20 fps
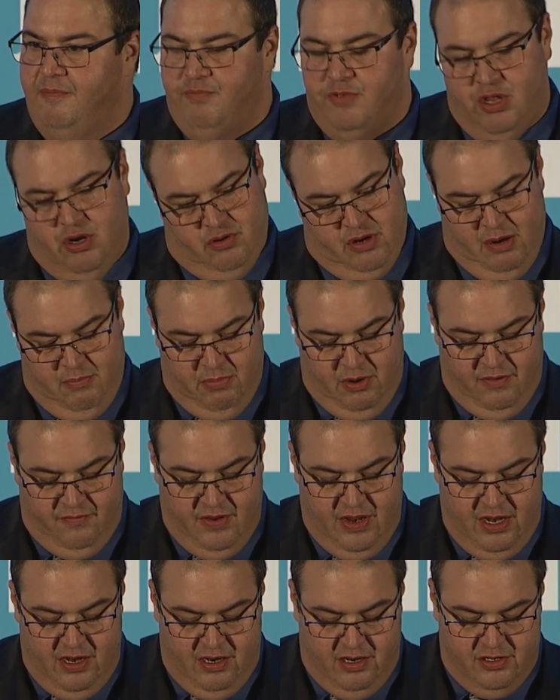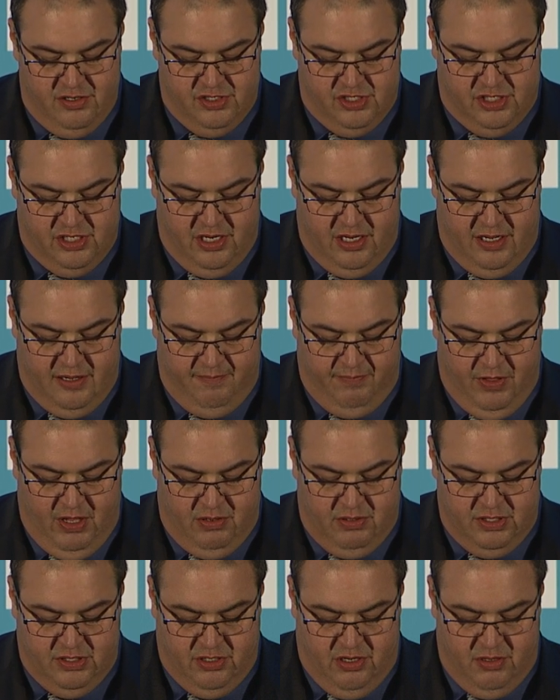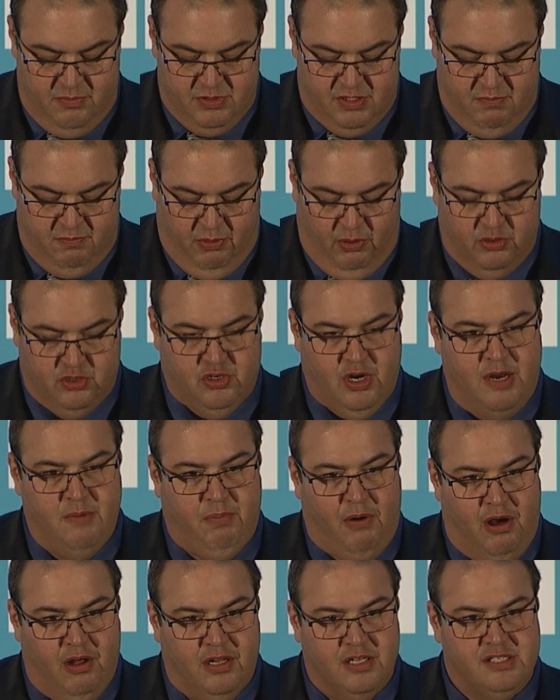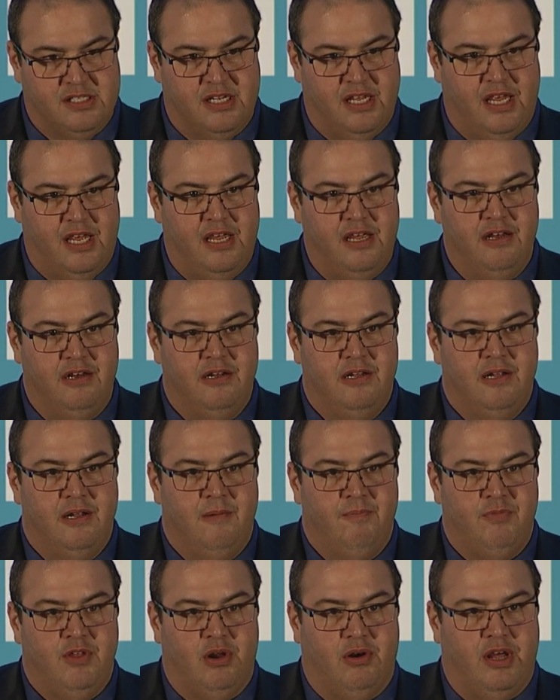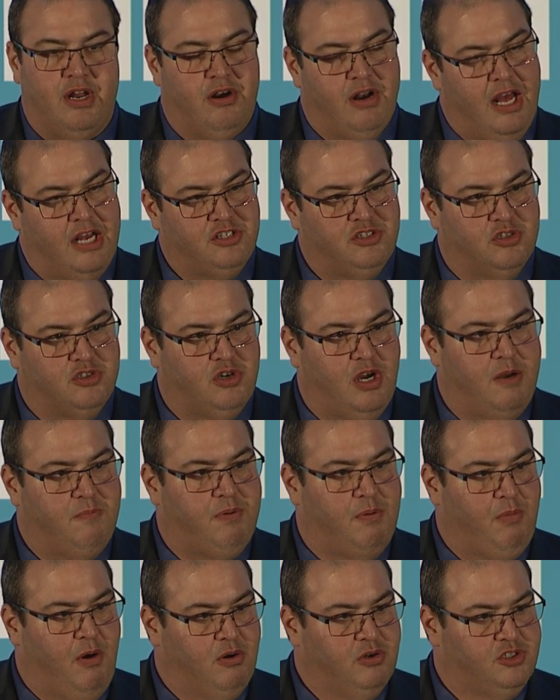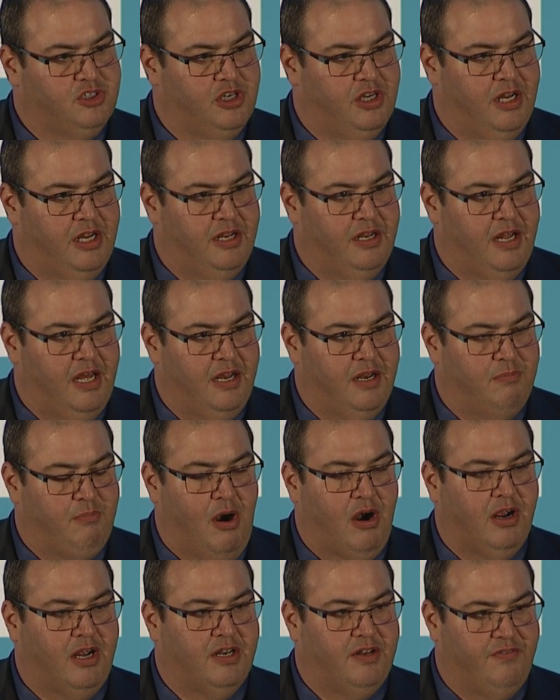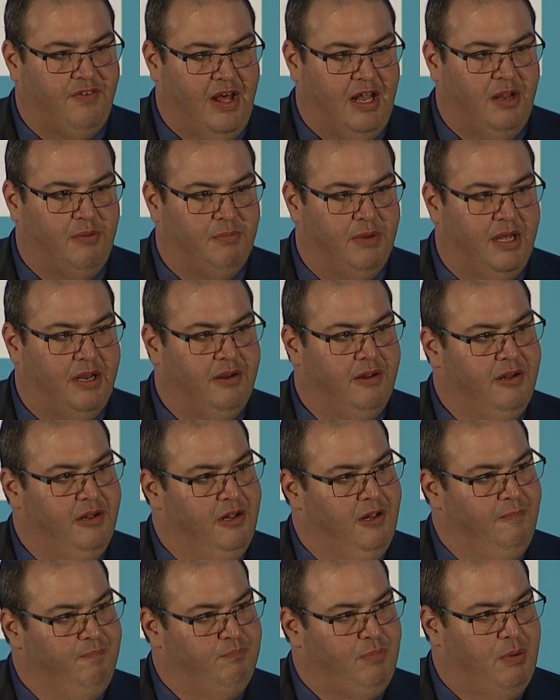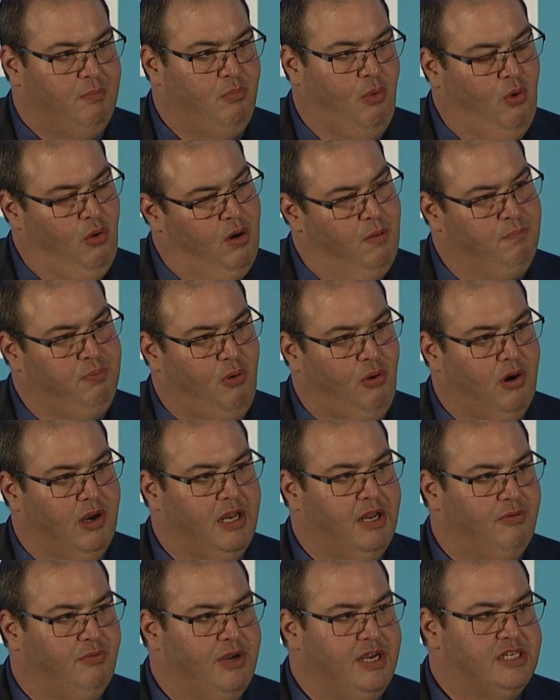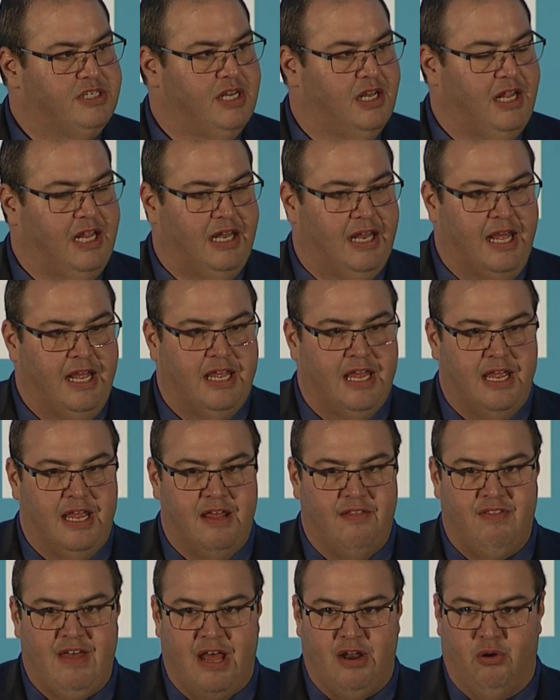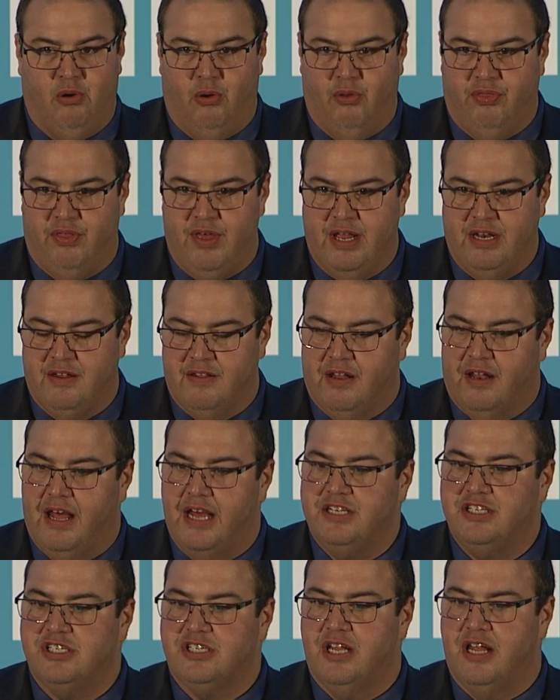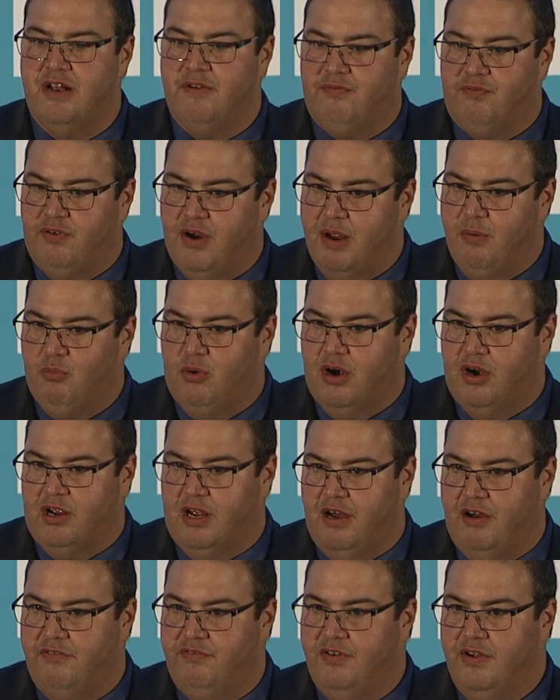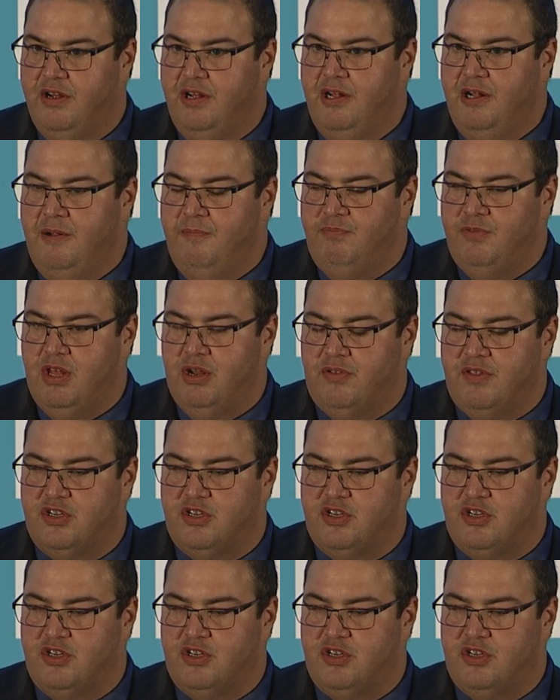you know, number of years, you know, in terms of both trade policy, you know, international trade promotion and market development, but more importantly recently linking in that whole thing to the legislative framework of, you know, the